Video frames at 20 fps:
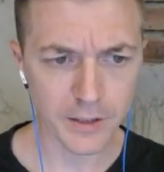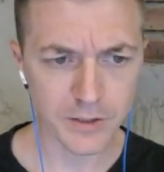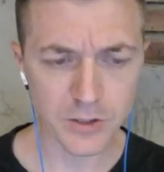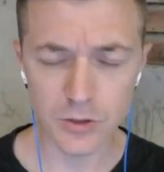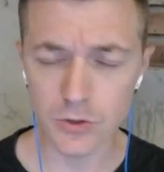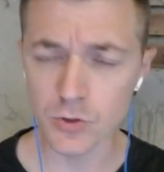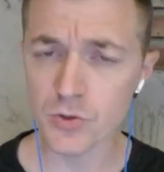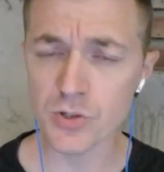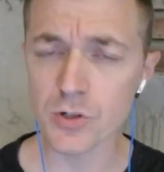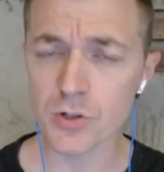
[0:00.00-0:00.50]

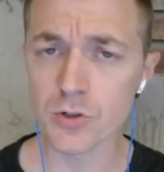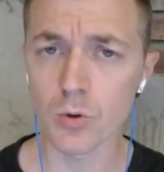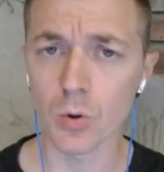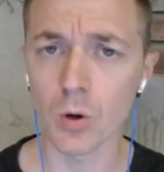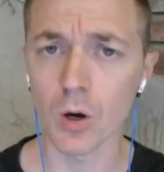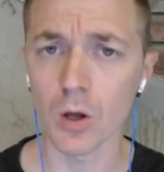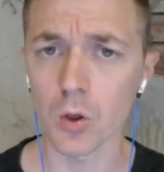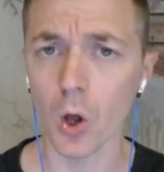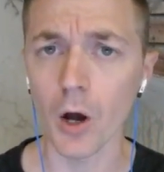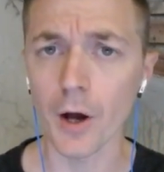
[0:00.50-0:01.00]
used to do a
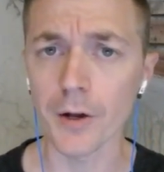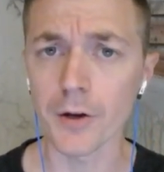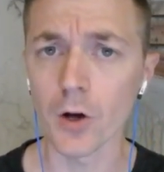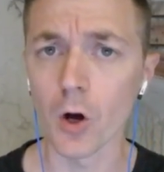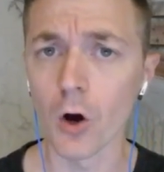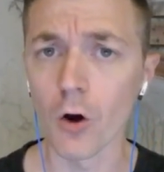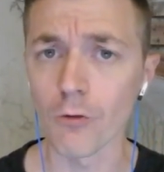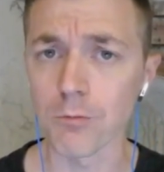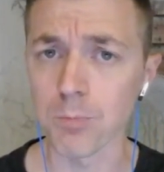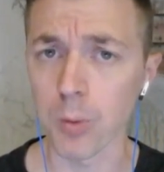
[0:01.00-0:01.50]
lot
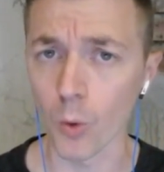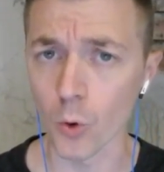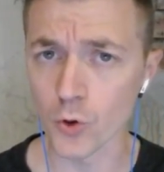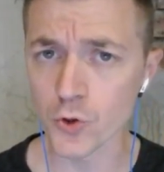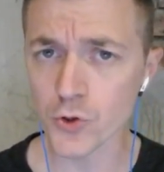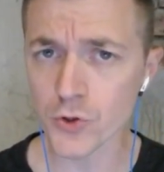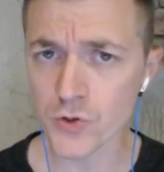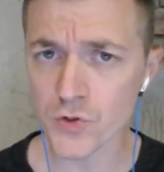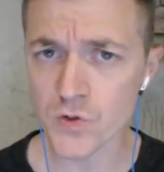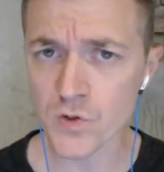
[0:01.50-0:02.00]
of
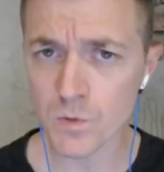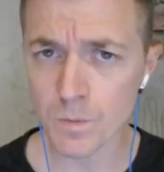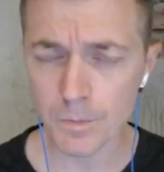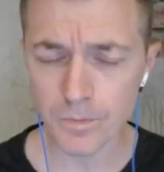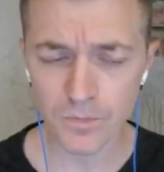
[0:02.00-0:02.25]
portraits.